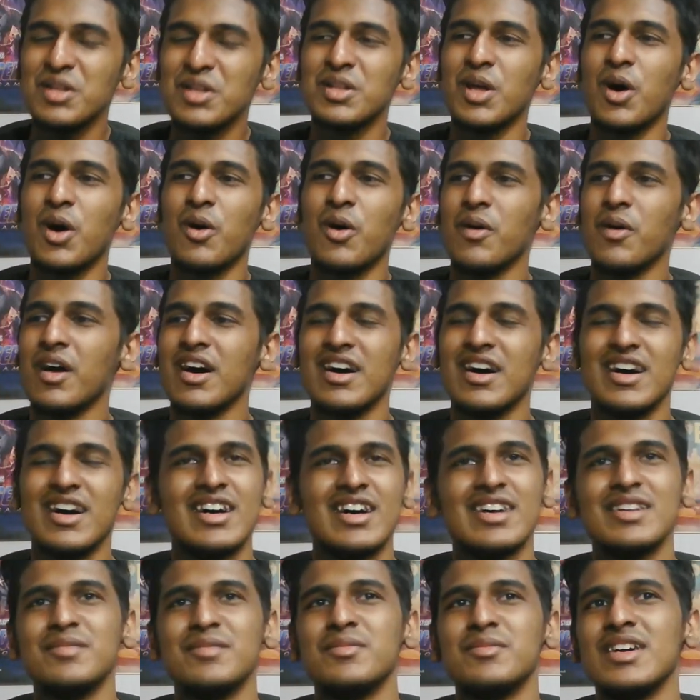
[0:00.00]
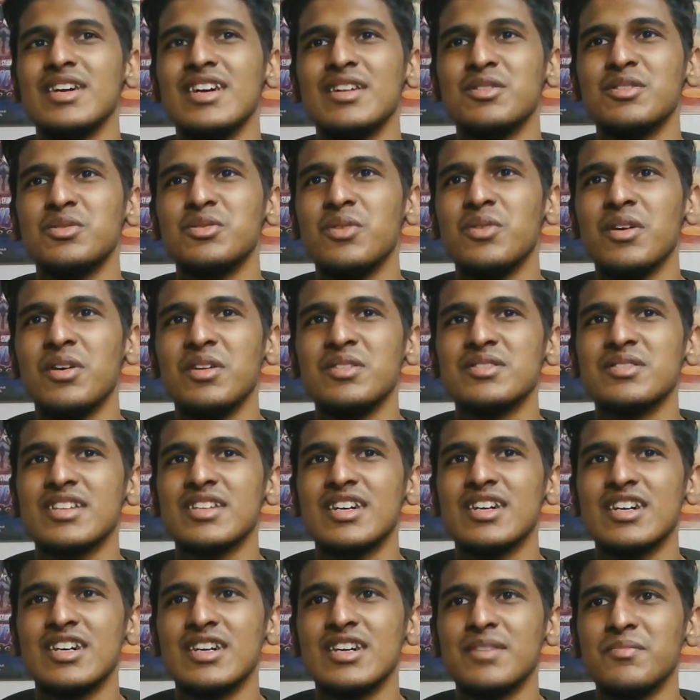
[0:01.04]
So who else?
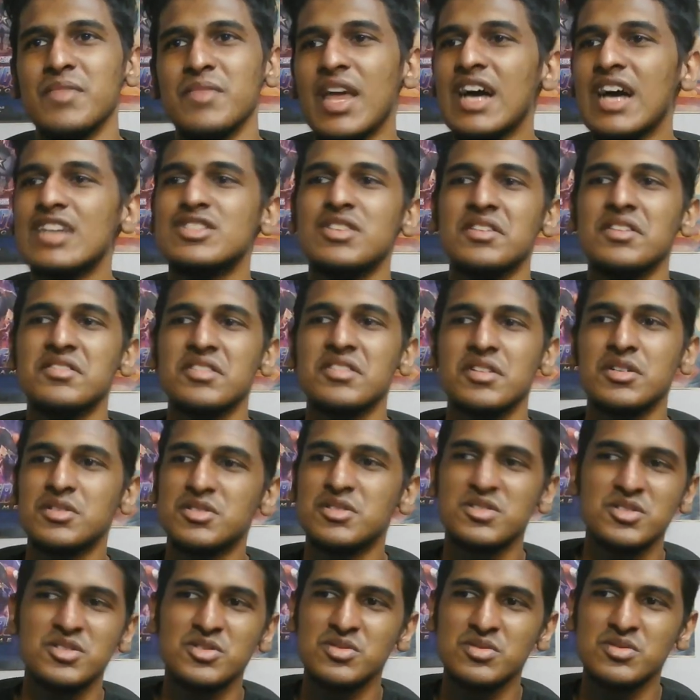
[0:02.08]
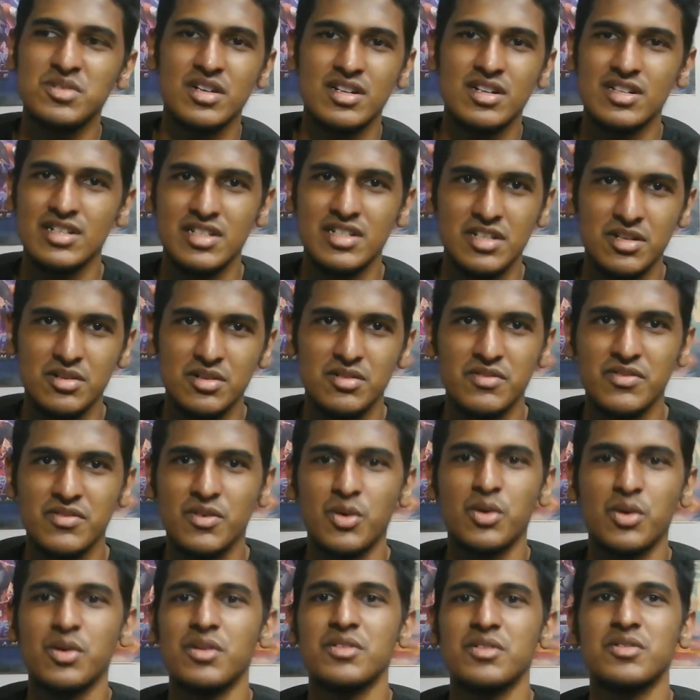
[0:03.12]
Yeah, Jessica Drew. Of
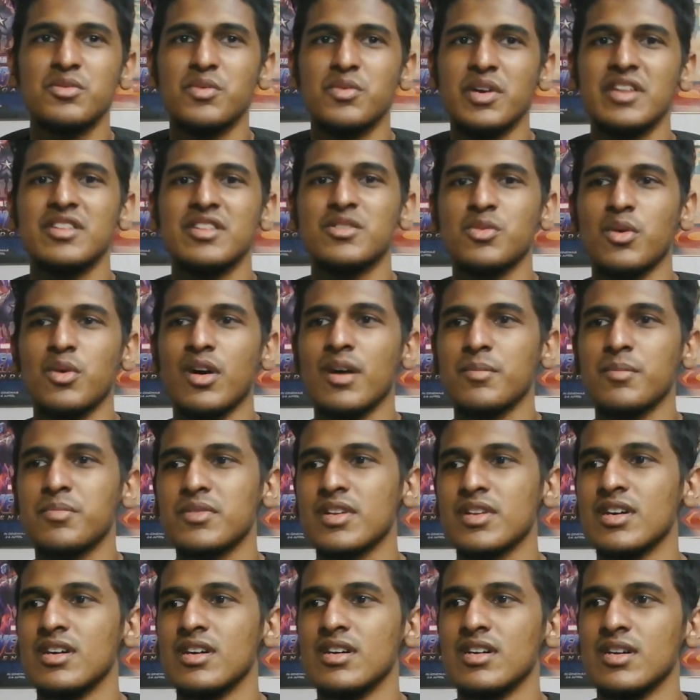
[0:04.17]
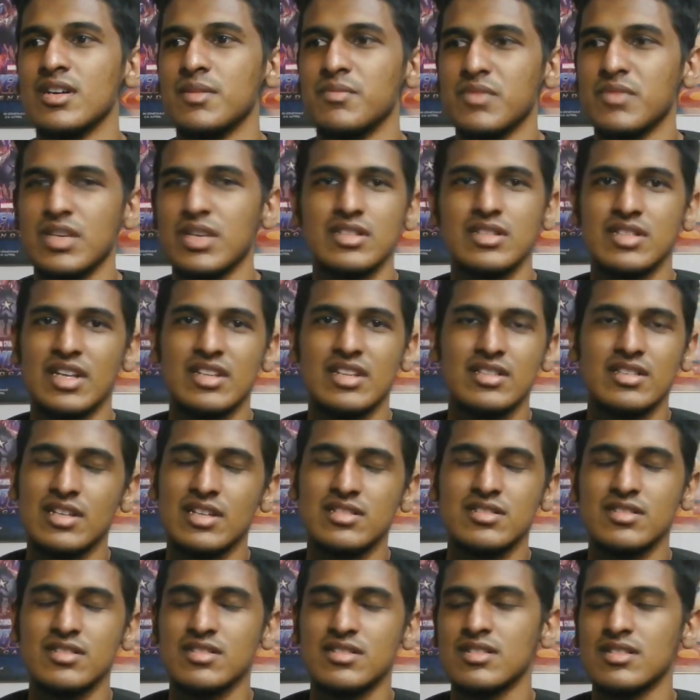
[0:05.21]
course, race swap.
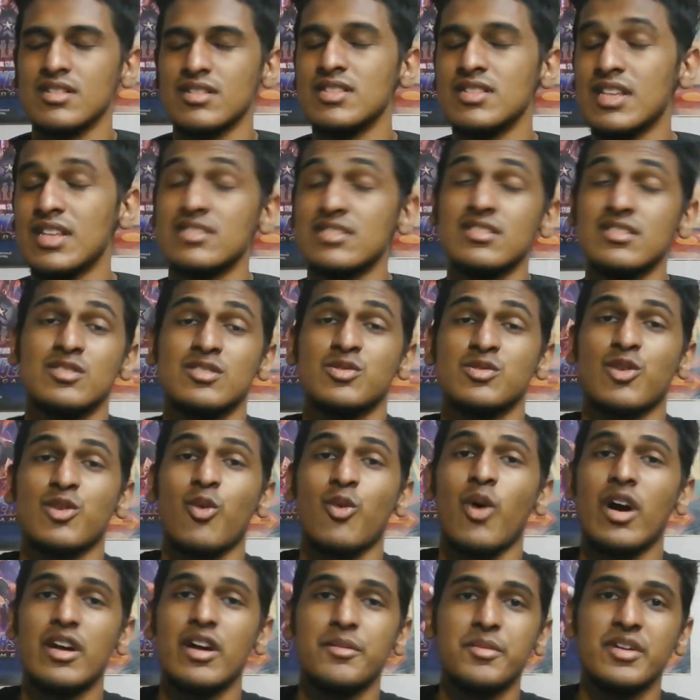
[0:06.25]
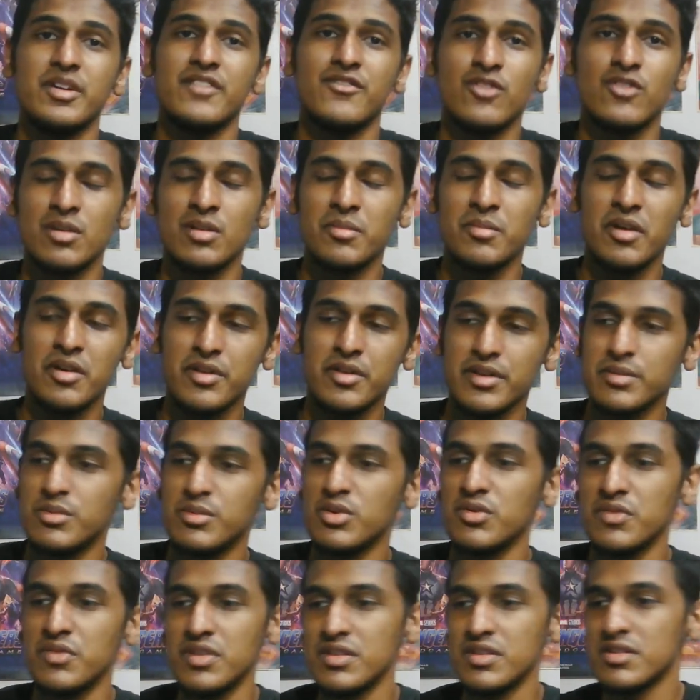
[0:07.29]
Because that's just a requirement for American
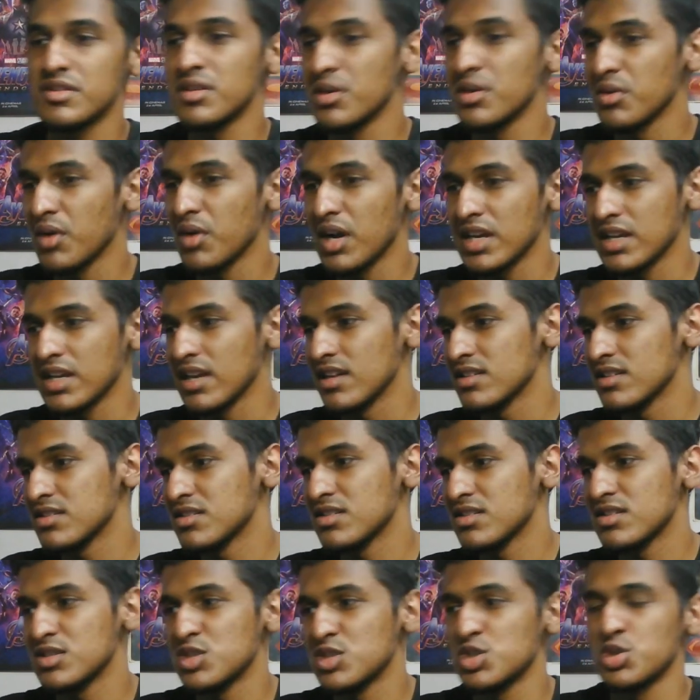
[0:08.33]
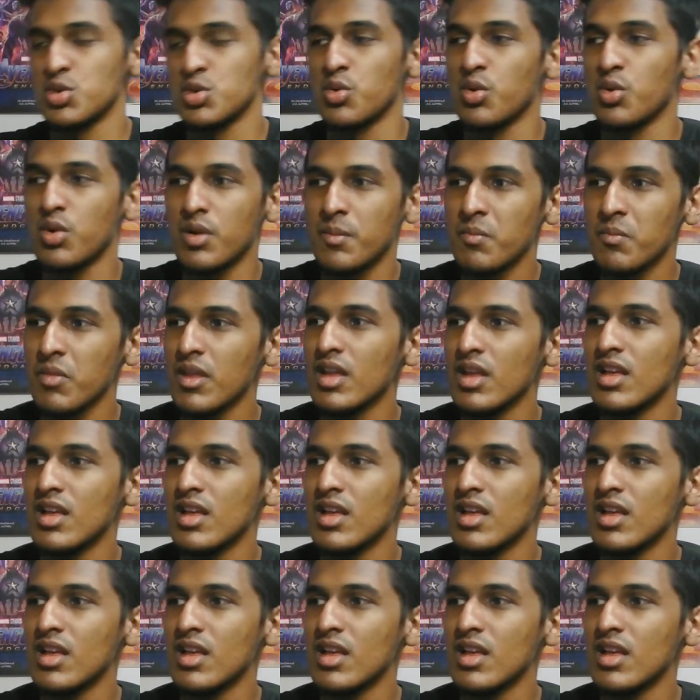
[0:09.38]
movies. So I guess sure.